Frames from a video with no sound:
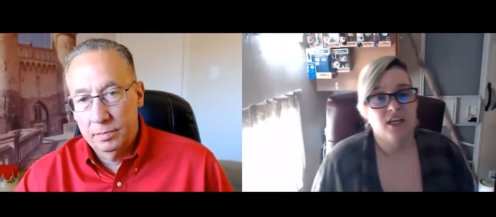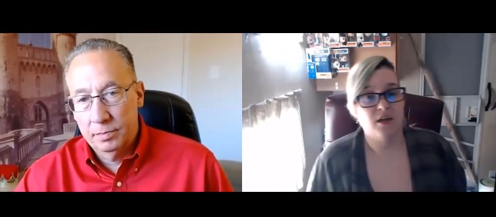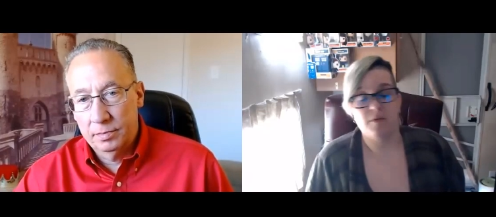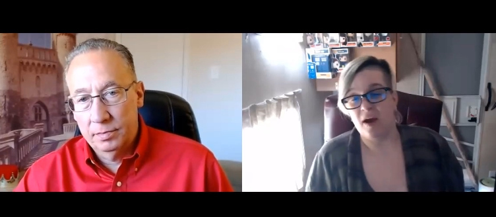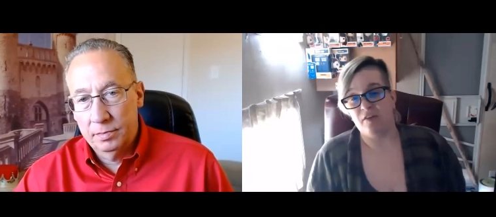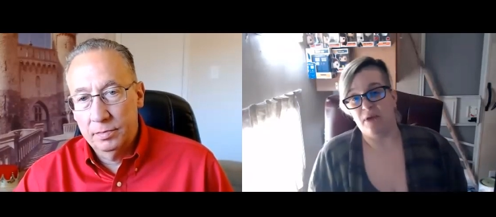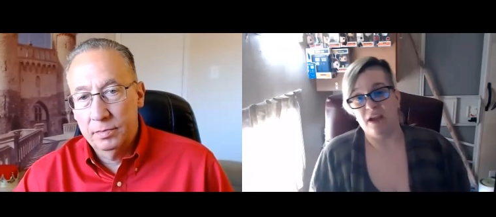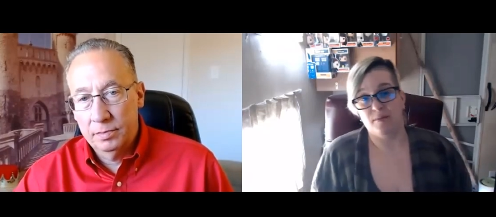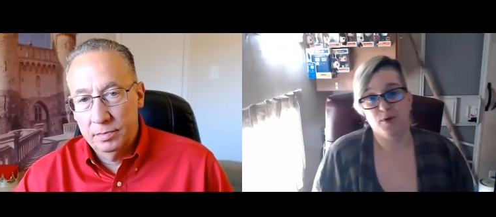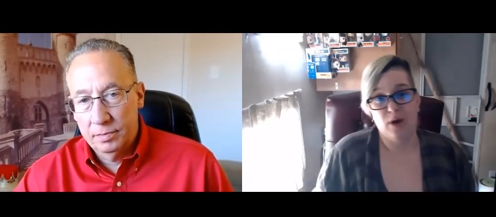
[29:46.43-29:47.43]
Speaker 1: the amount of
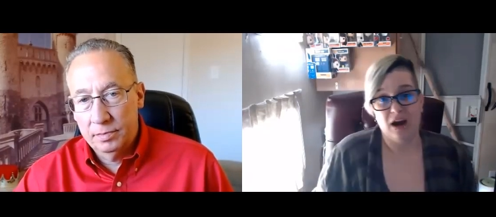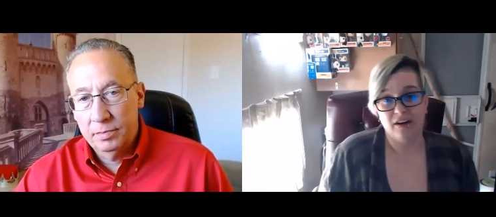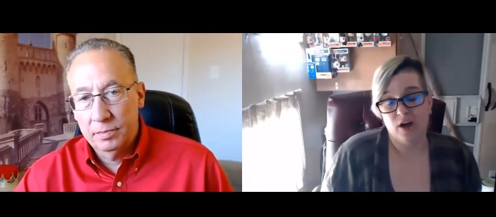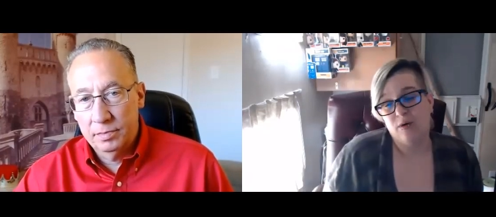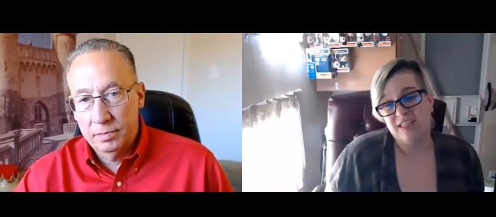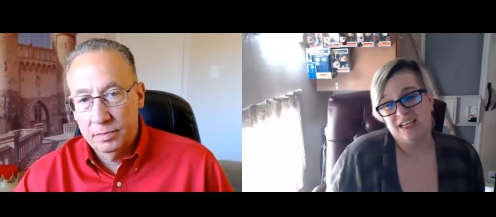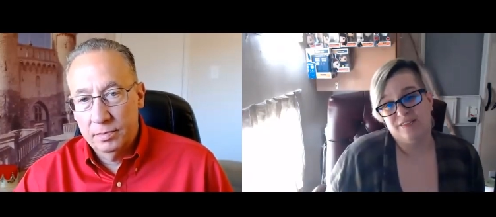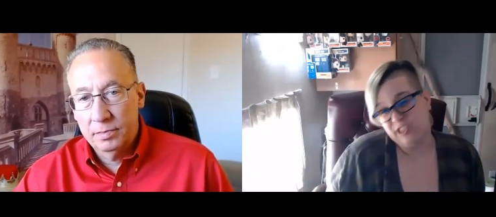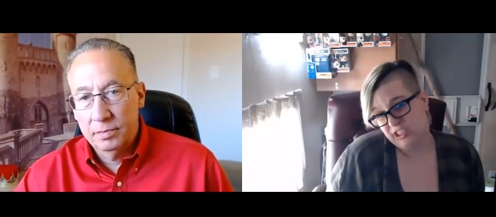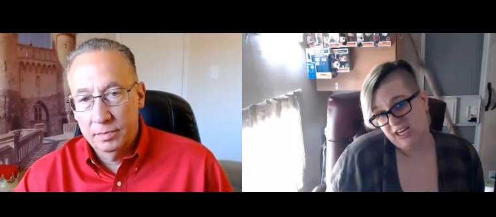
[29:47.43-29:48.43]
makeup you wear to go on
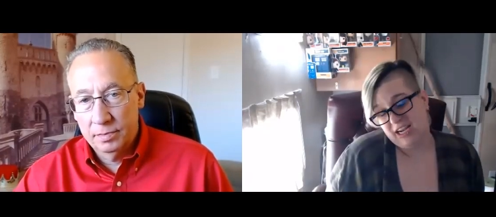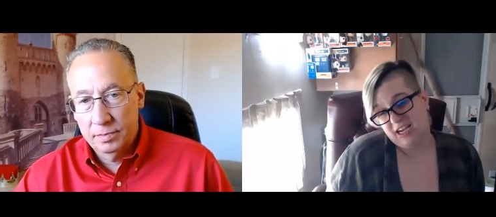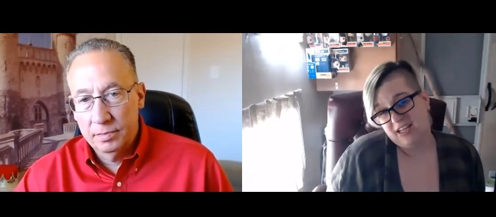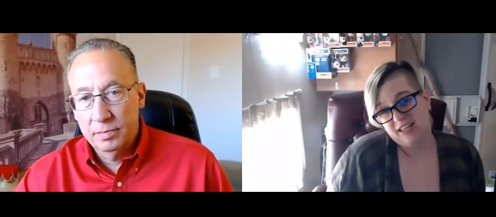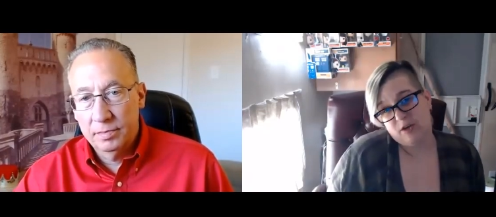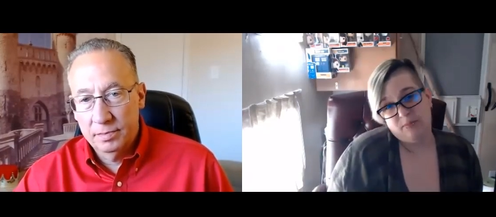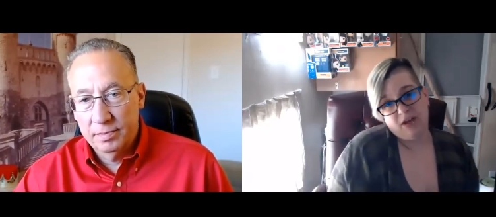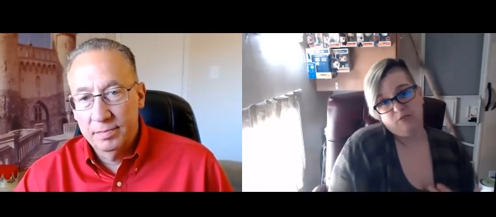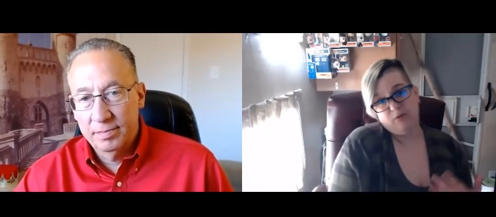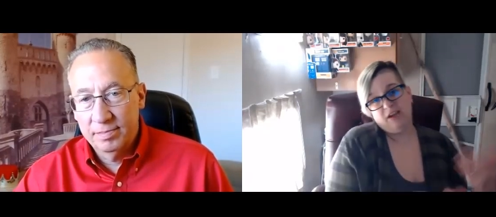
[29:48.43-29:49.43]
television and the
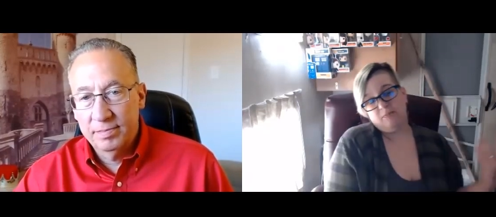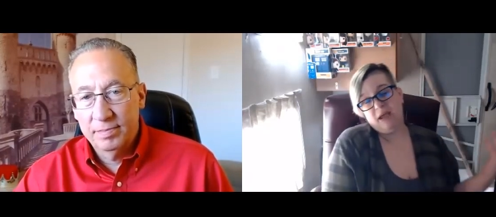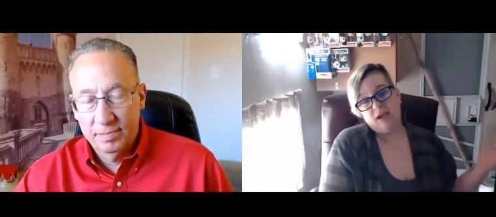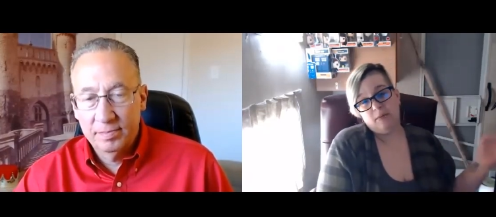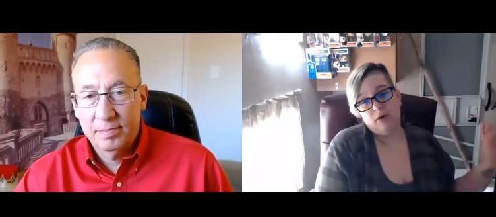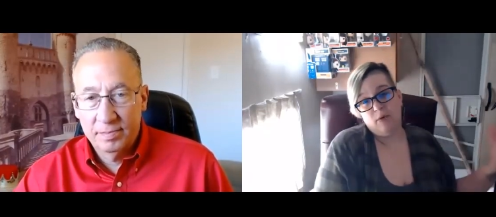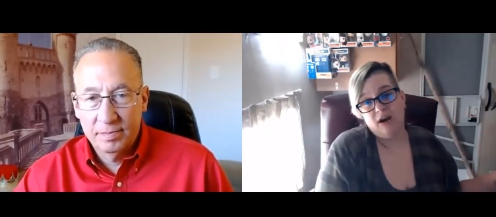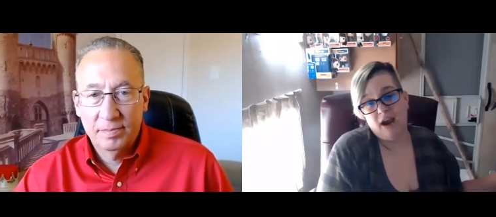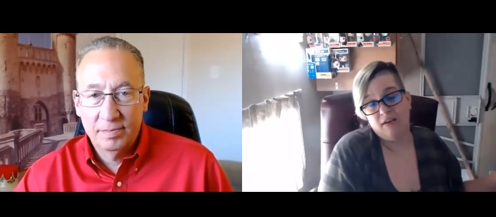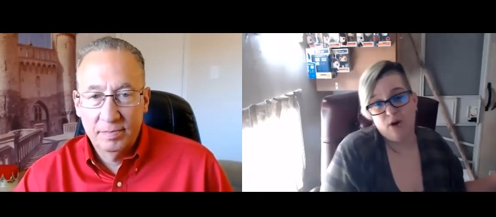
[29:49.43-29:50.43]
amount of makeup I
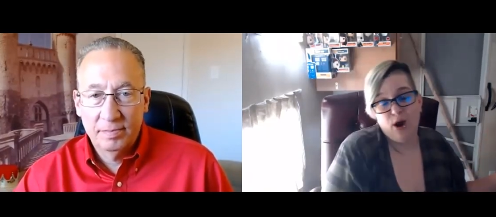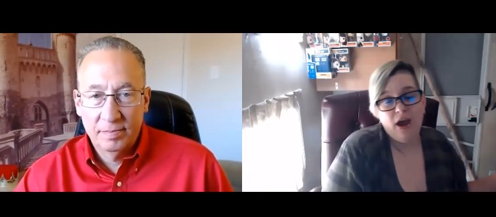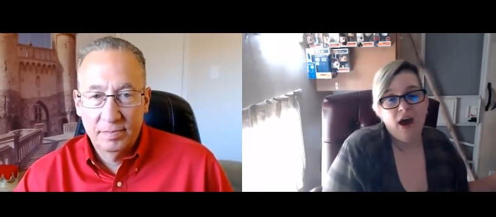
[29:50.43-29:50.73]
wear ever,